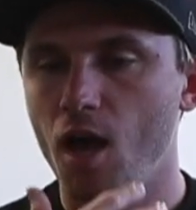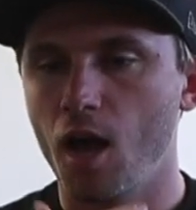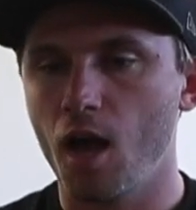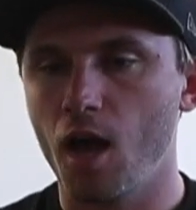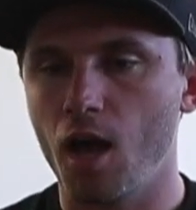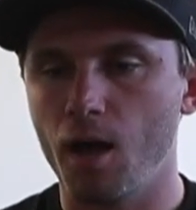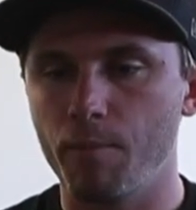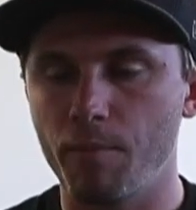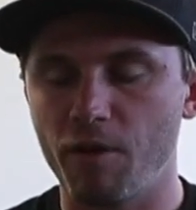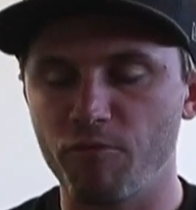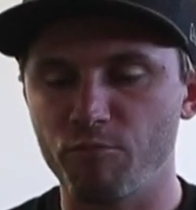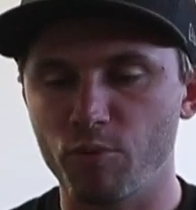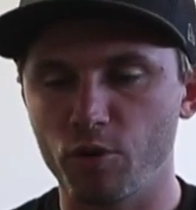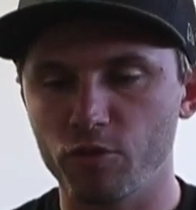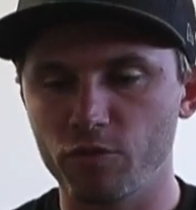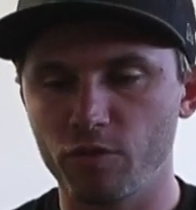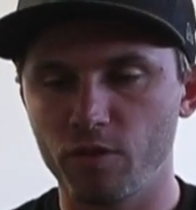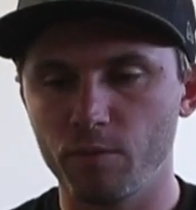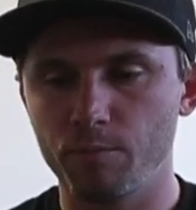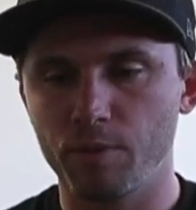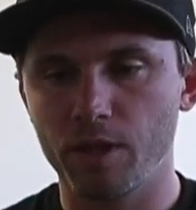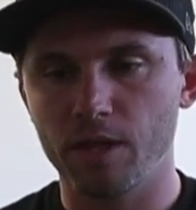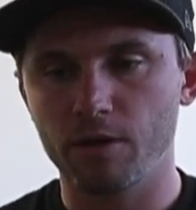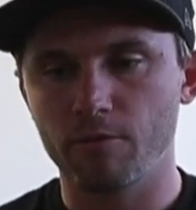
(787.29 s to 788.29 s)
I've
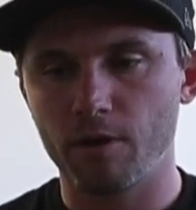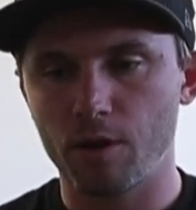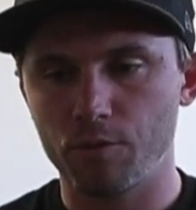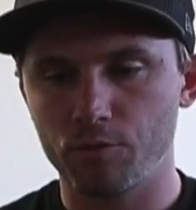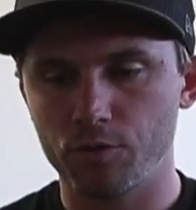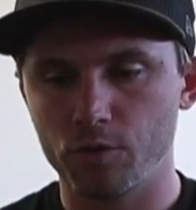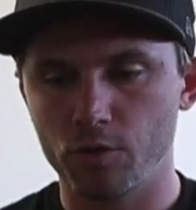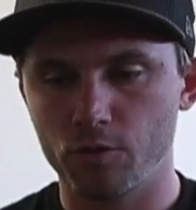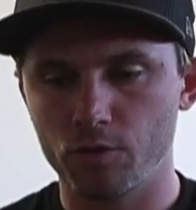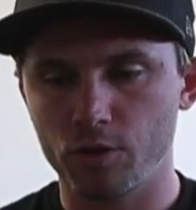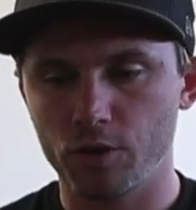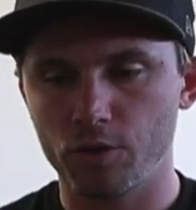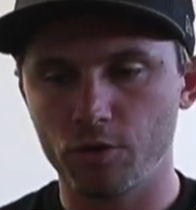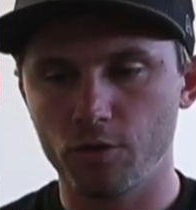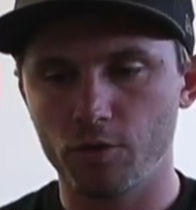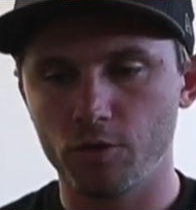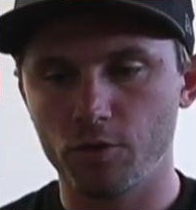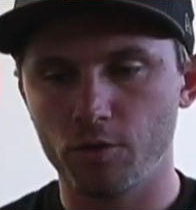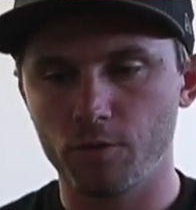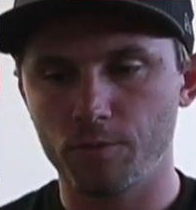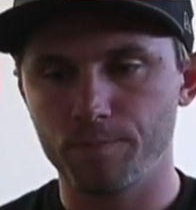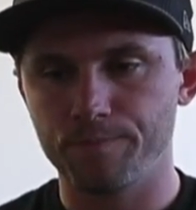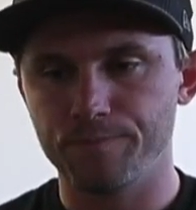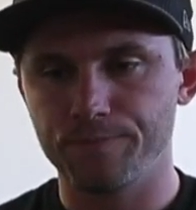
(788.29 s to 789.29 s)
personally played around with their
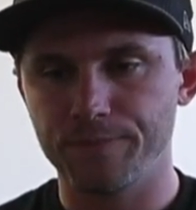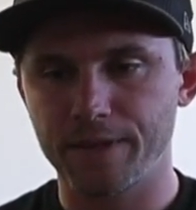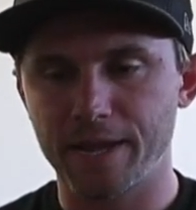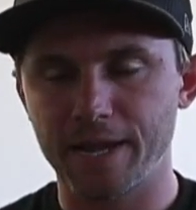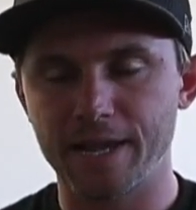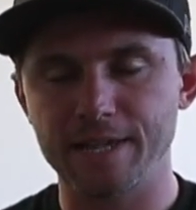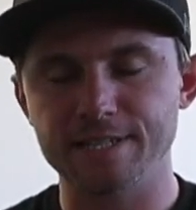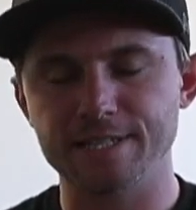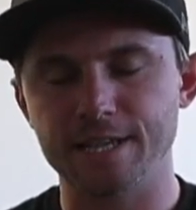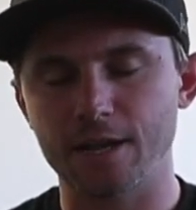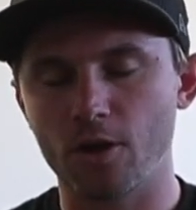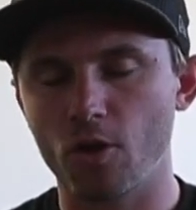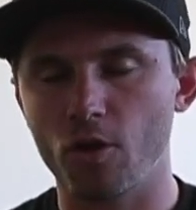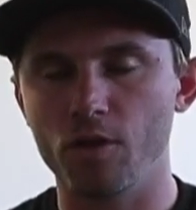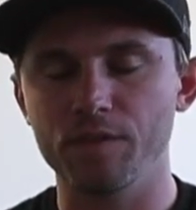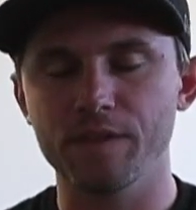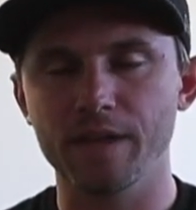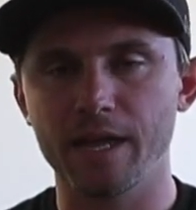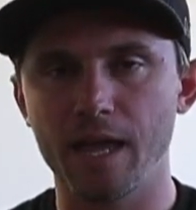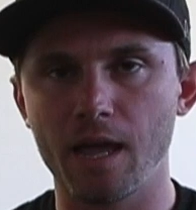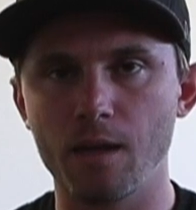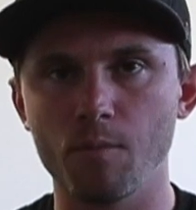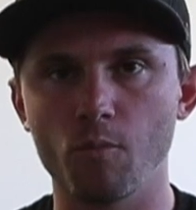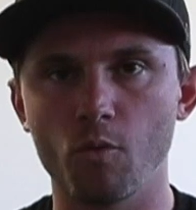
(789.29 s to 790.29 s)
little, I guess I call it
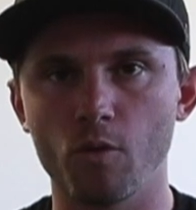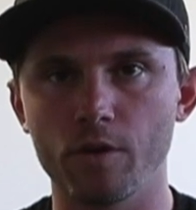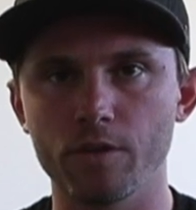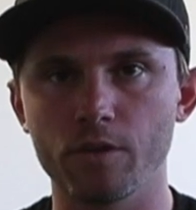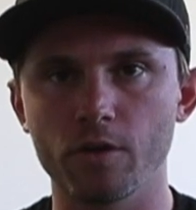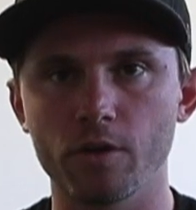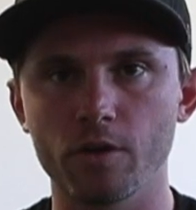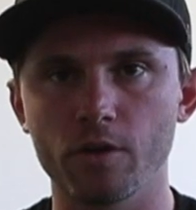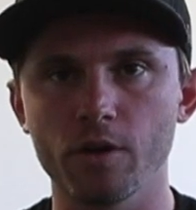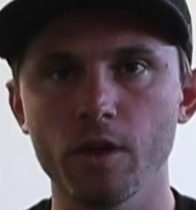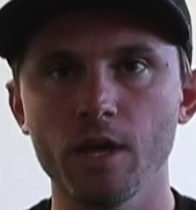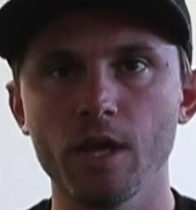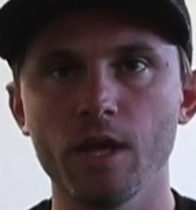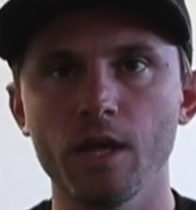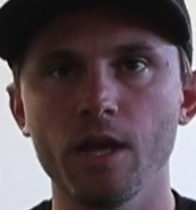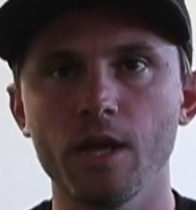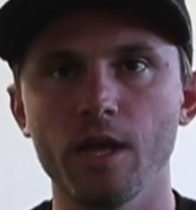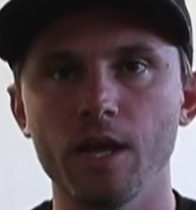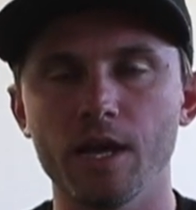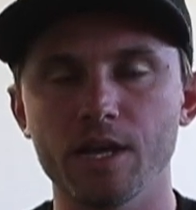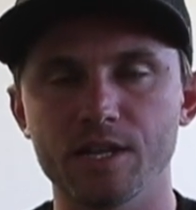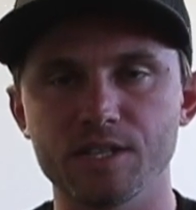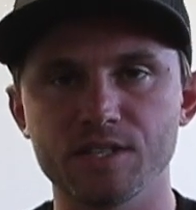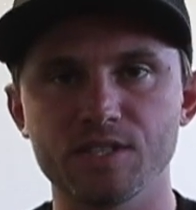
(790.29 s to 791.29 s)
the Game Boy, their
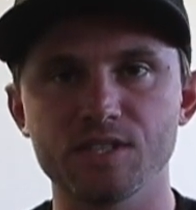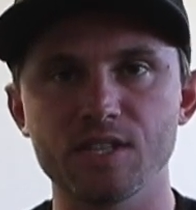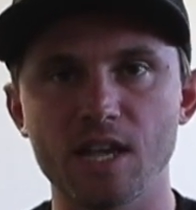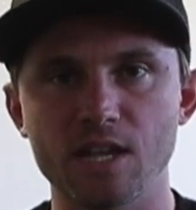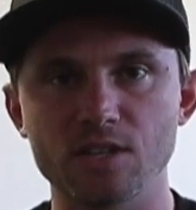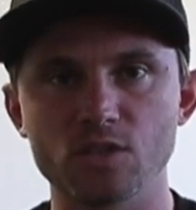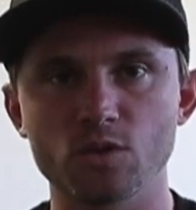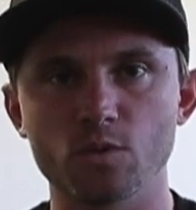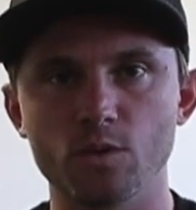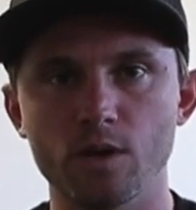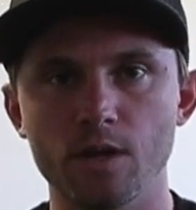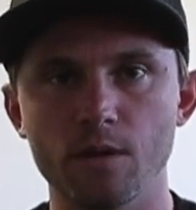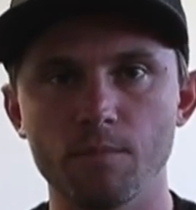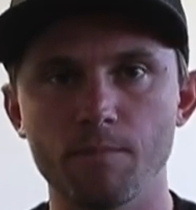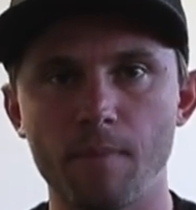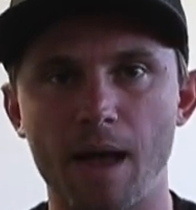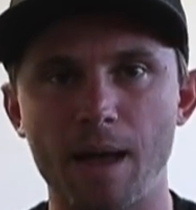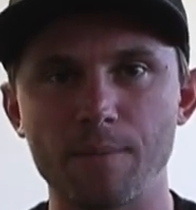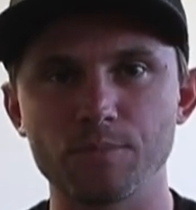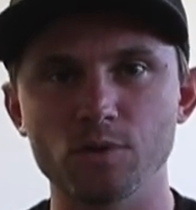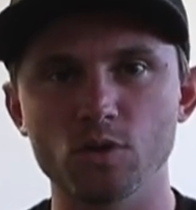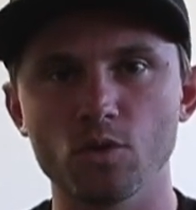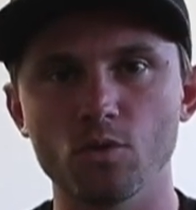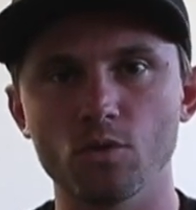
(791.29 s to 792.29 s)
accessory
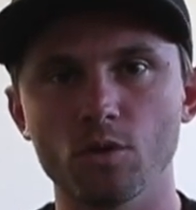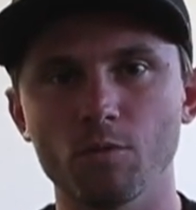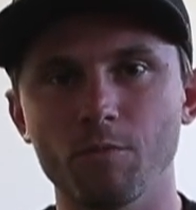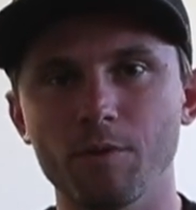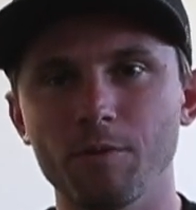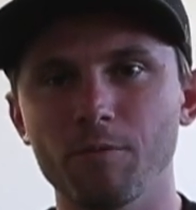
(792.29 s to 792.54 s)
map tuner.